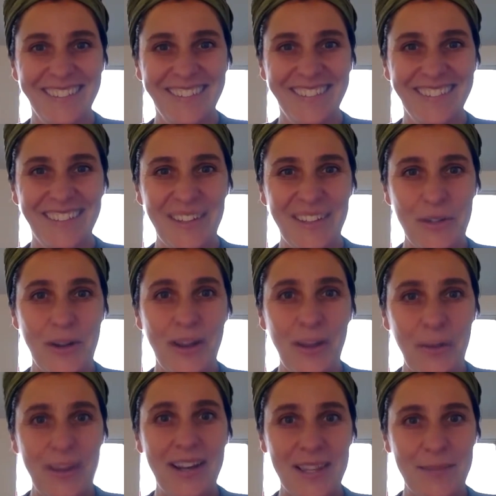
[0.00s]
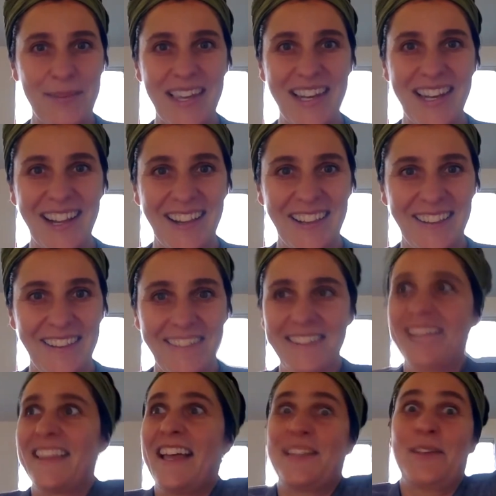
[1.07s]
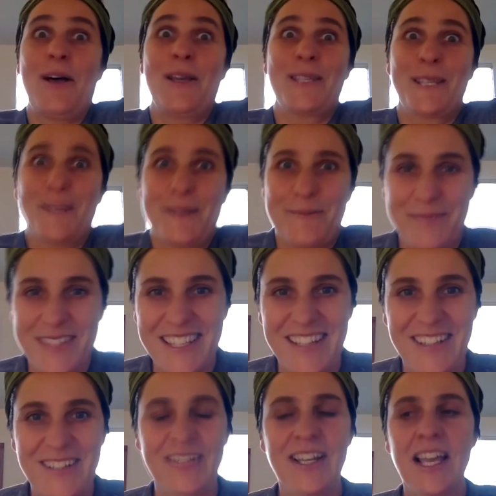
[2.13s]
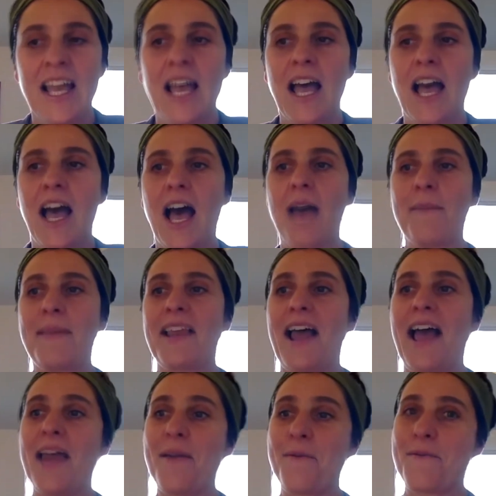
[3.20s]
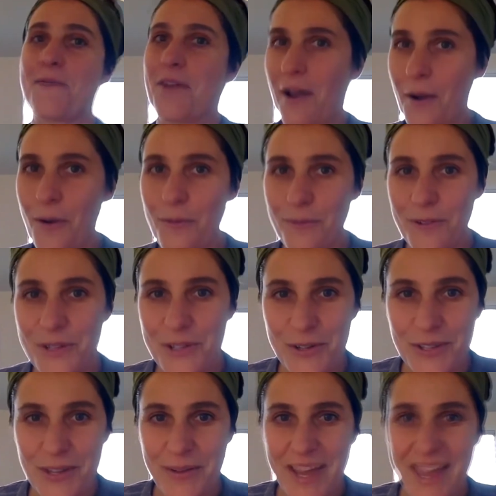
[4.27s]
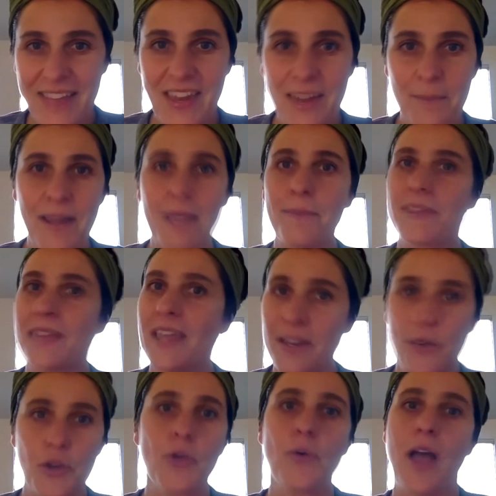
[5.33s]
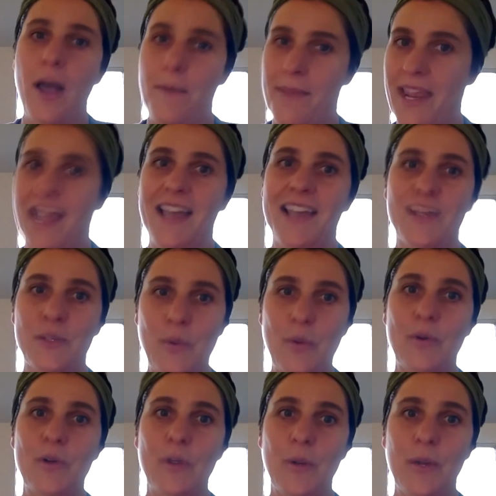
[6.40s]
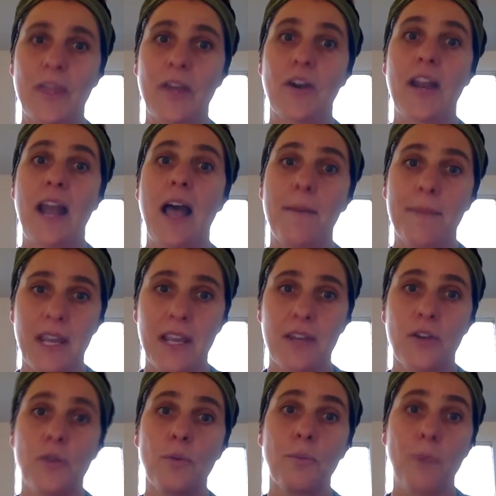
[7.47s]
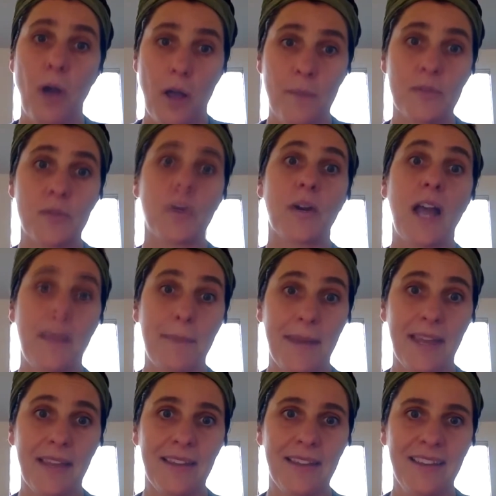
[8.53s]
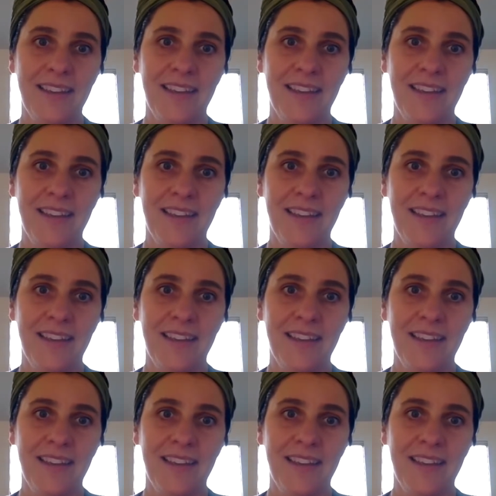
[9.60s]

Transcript: Okay. right at the beginning. And I'm like, that's mm-hmm. awesome. So I mean, I don't know for sure that we had that impact, but they knew how many hikes we were doing there and how many new moms were coming.